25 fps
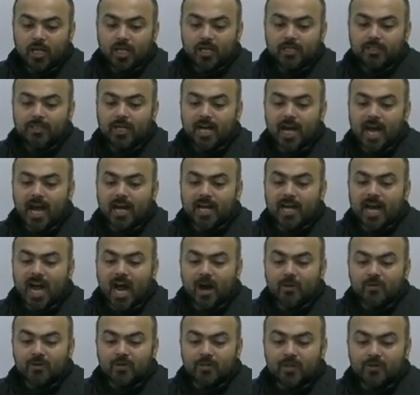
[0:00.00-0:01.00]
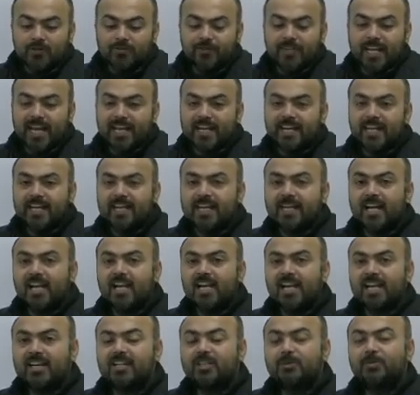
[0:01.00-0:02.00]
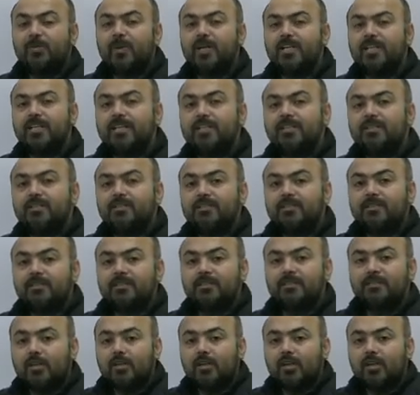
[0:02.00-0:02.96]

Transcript: the account of technical expertise